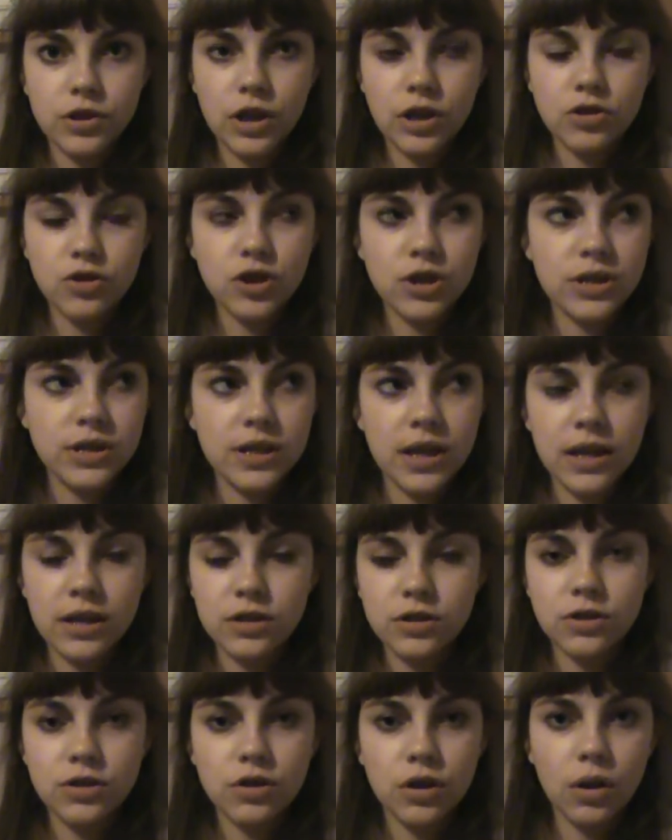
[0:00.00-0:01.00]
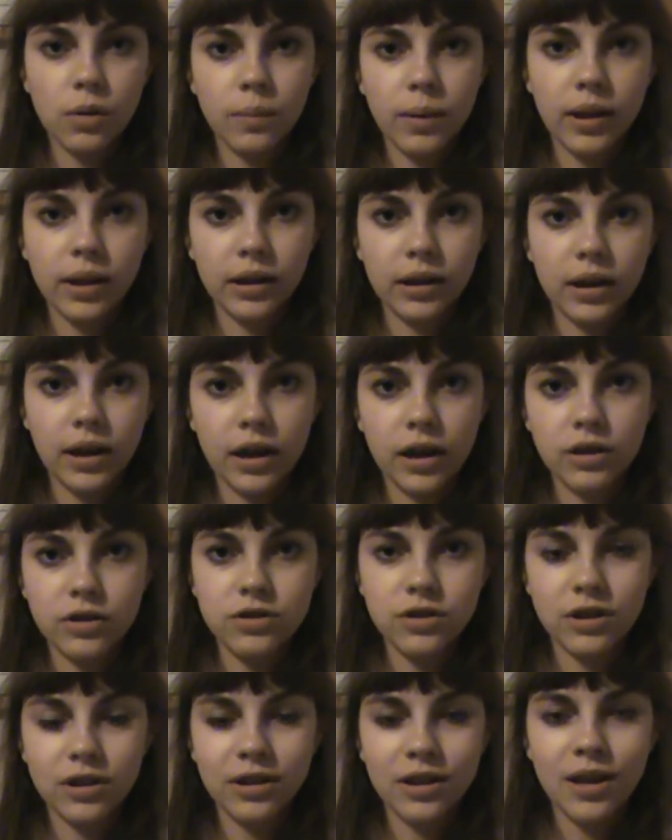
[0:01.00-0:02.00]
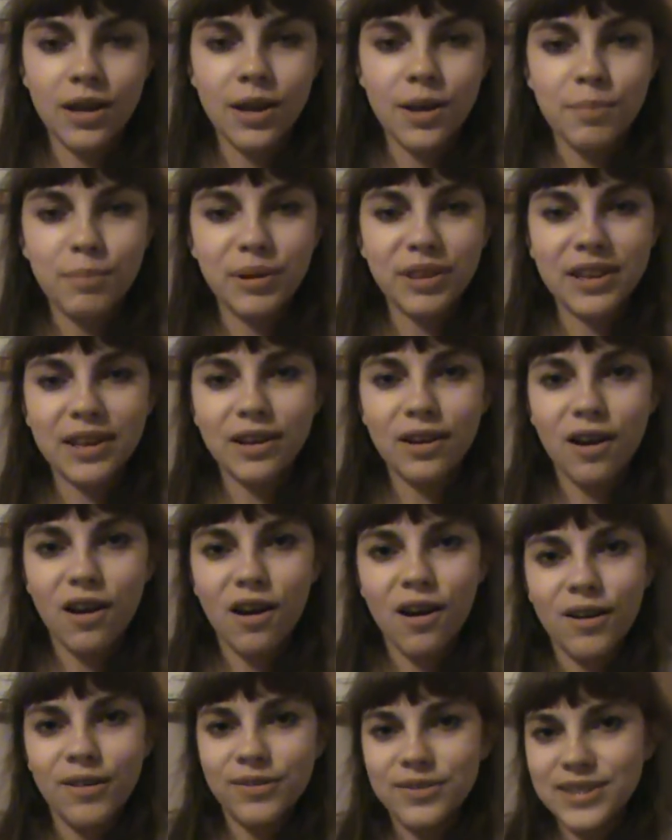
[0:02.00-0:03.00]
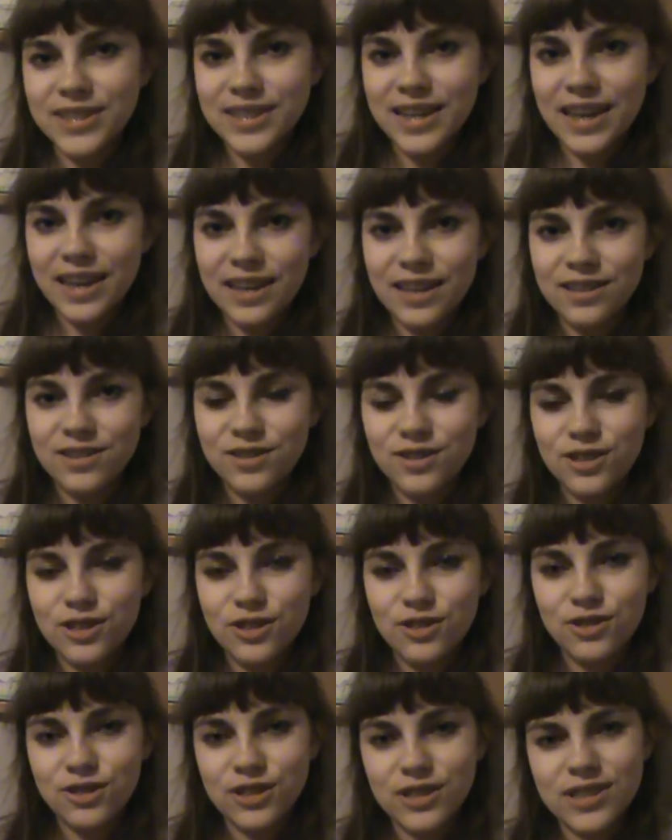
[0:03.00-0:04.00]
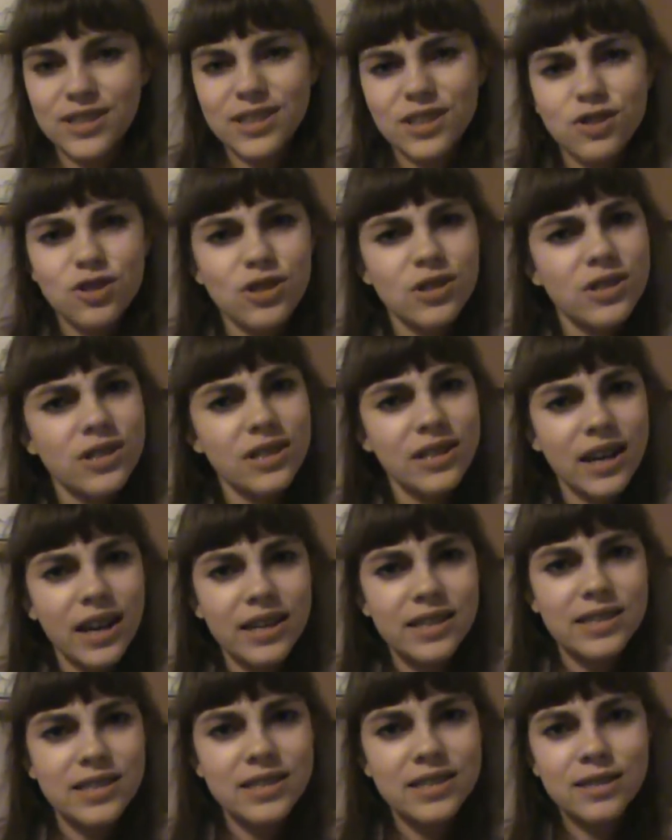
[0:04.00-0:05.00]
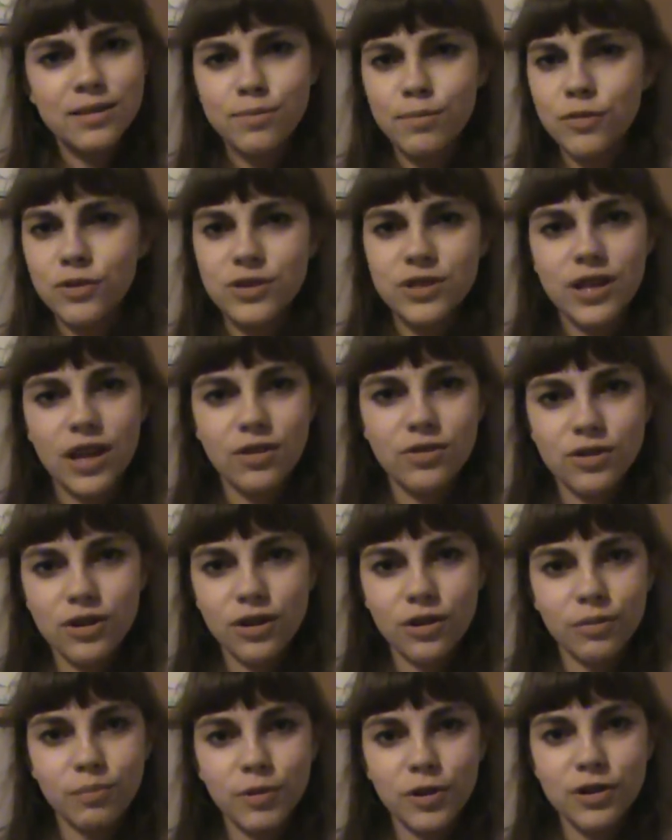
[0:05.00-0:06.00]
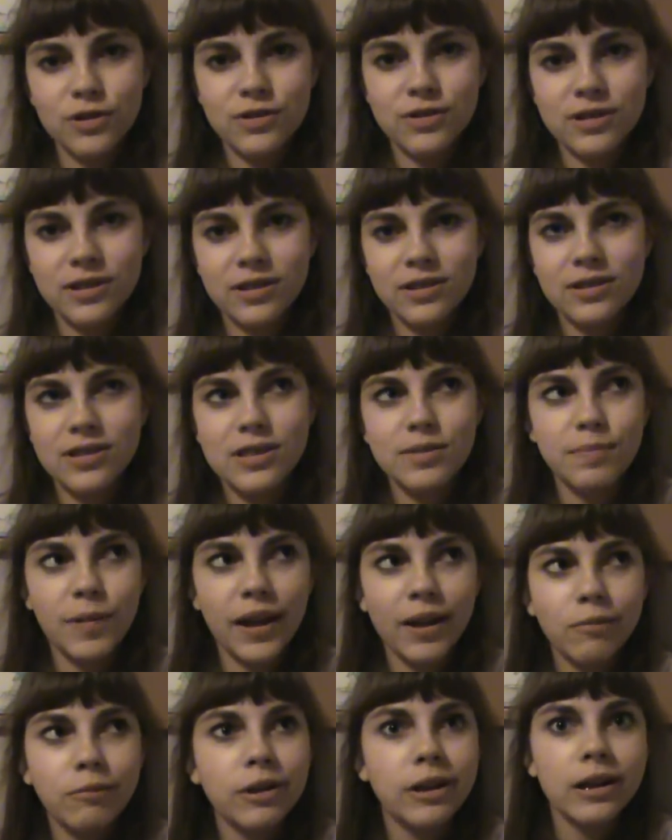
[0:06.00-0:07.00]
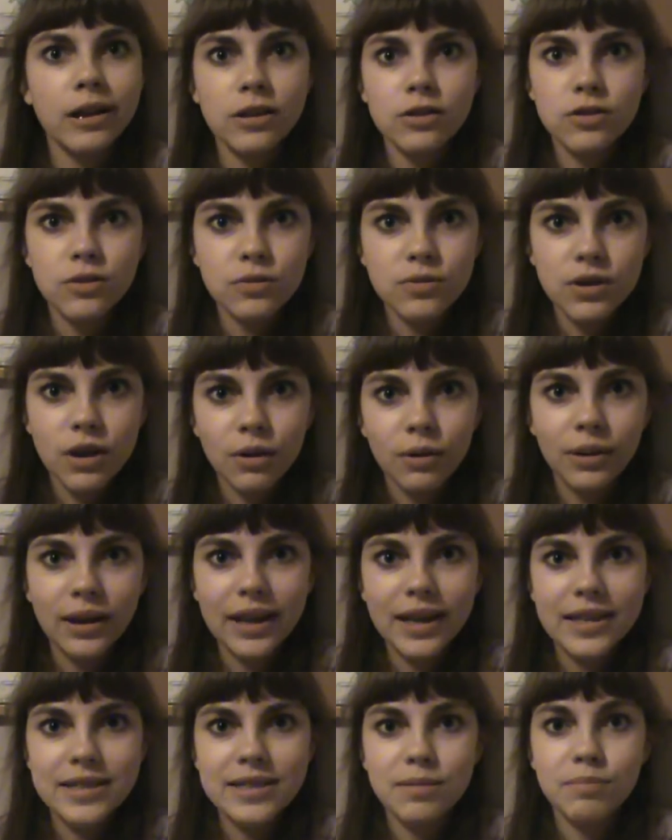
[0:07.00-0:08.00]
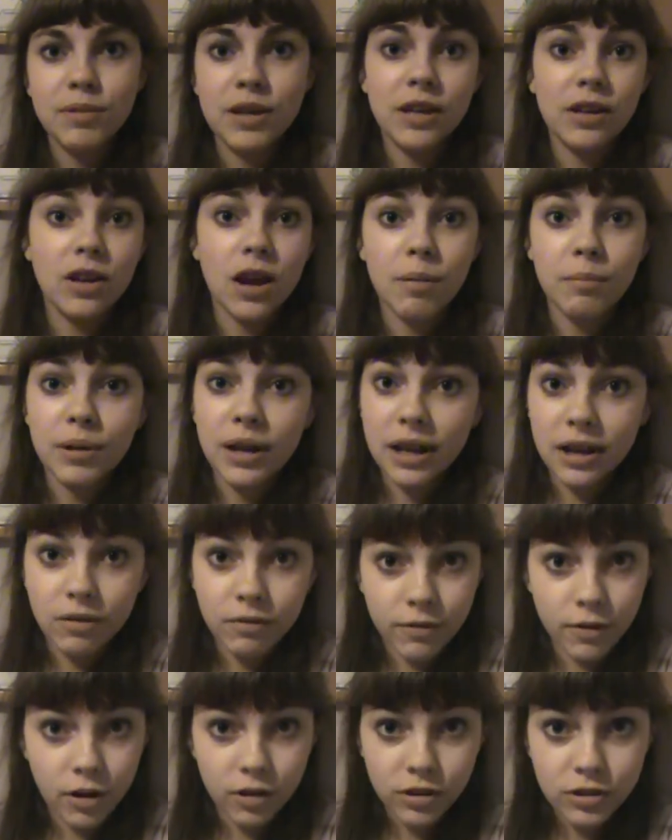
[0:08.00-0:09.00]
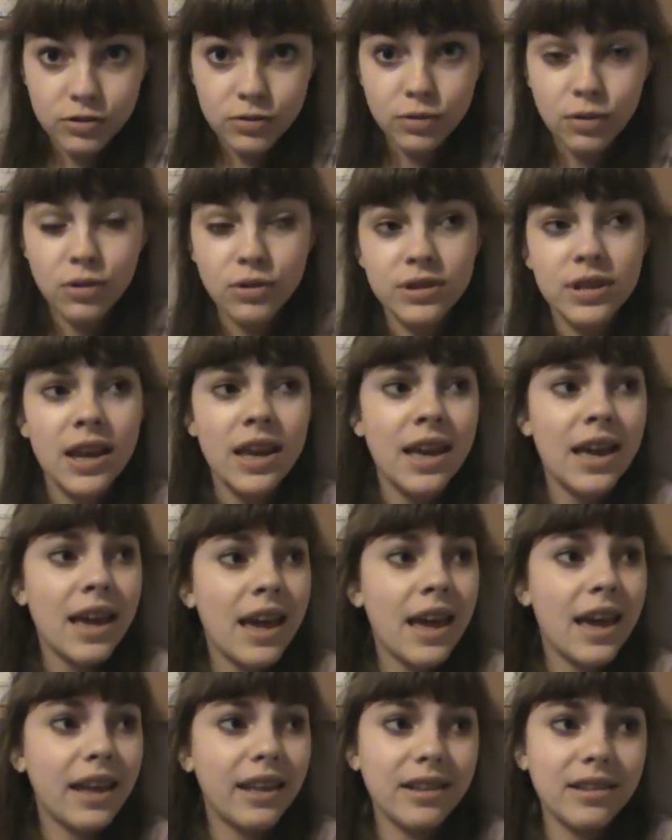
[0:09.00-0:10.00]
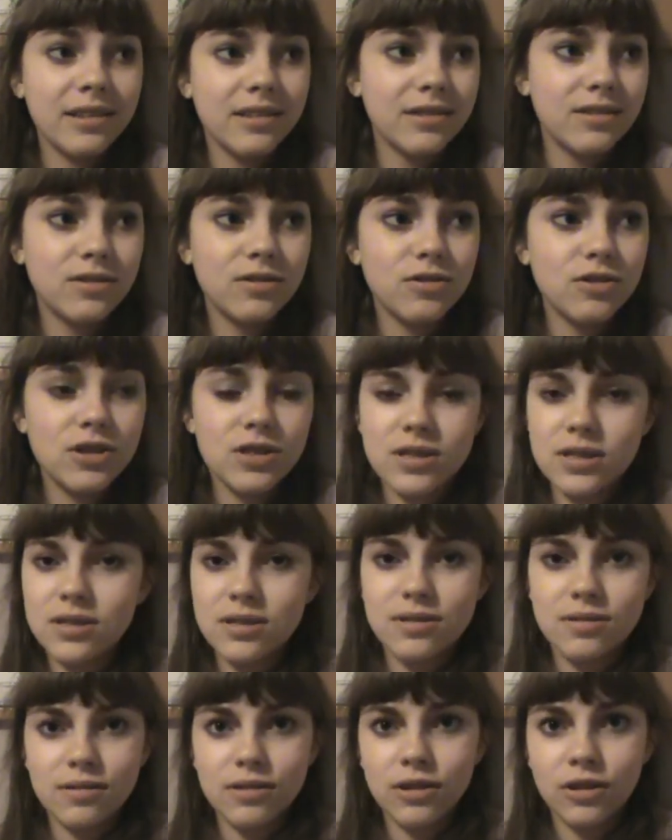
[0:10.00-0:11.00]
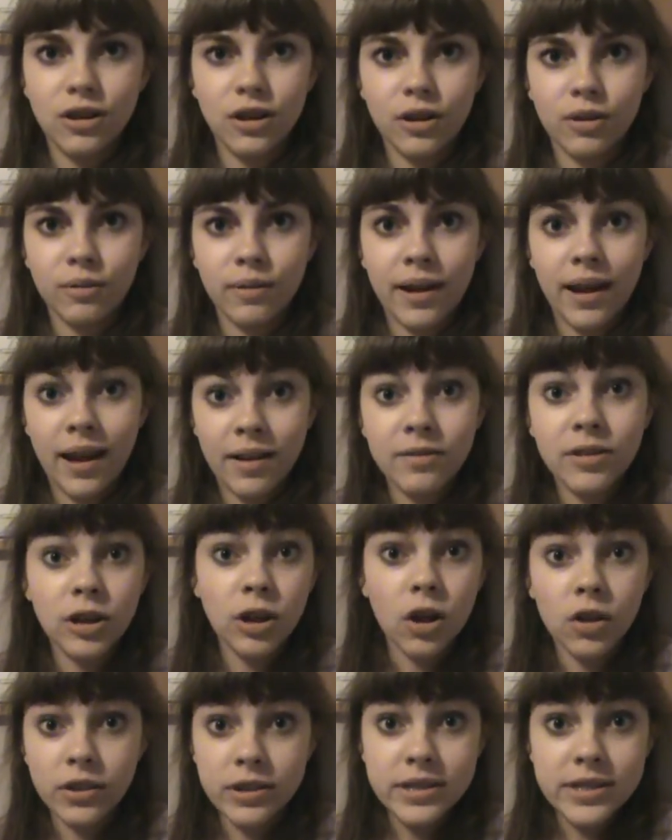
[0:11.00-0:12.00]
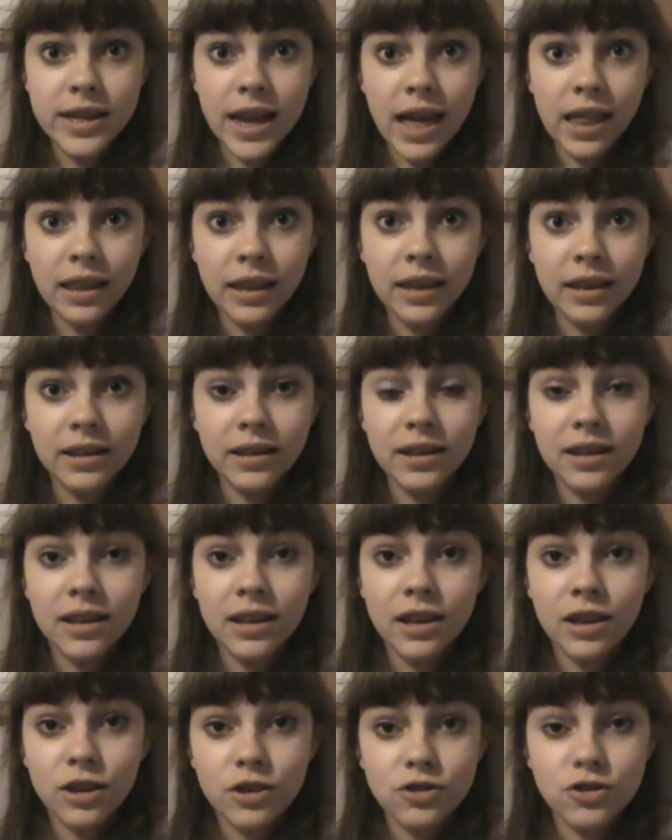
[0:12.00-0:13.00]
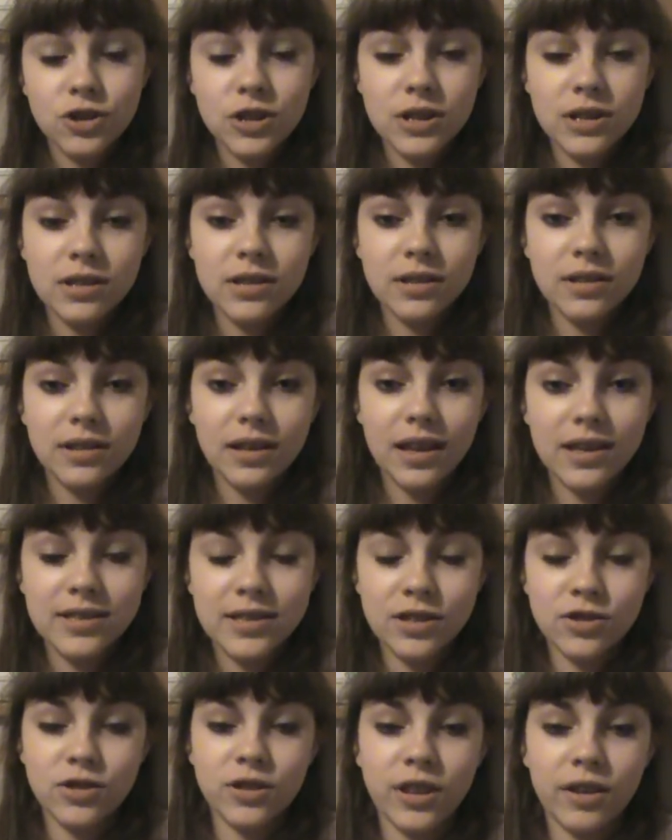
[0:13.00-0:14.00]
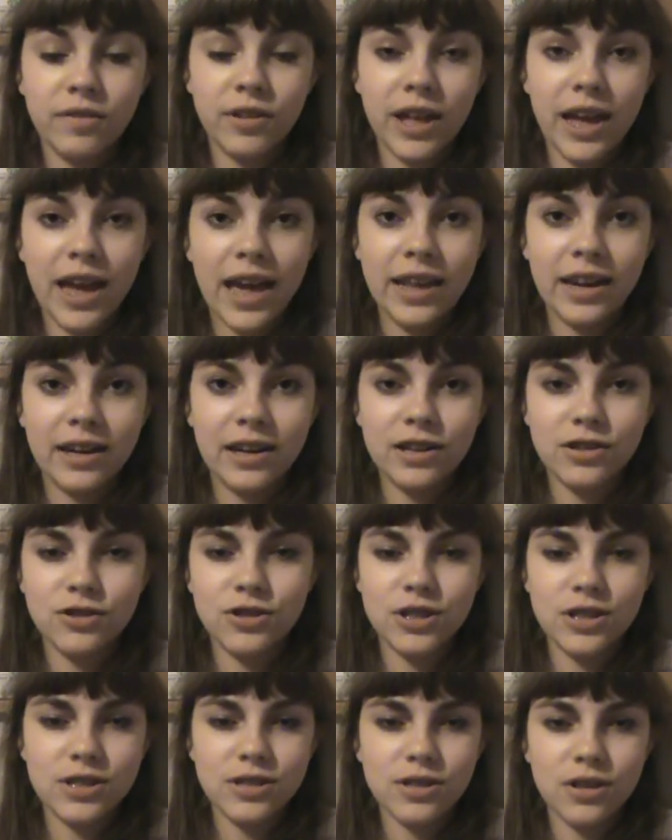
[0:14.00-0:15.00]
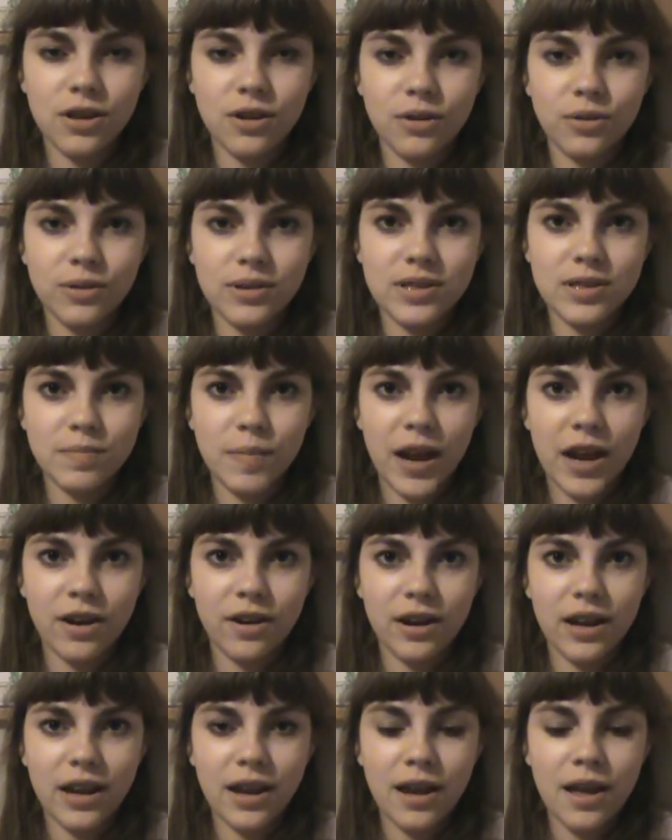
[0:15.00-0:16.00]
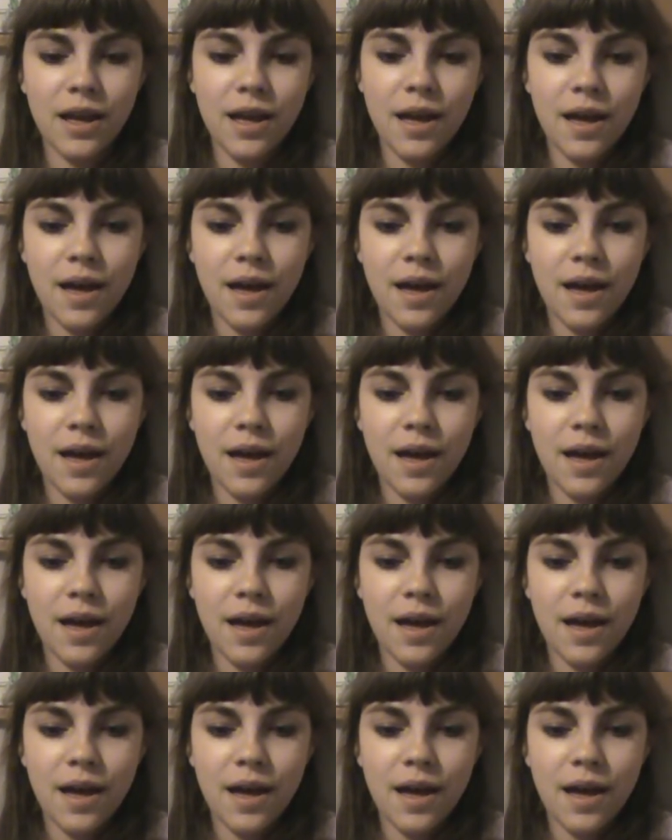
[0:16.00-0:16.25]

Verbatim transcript: And she stays so well in character. But then off stage, she's just, she's the nicest, most down to earth person despite winning two Tonys and being nominated for all these roles and just, you know, having all this talent. She has such a level head and she's so inspiring.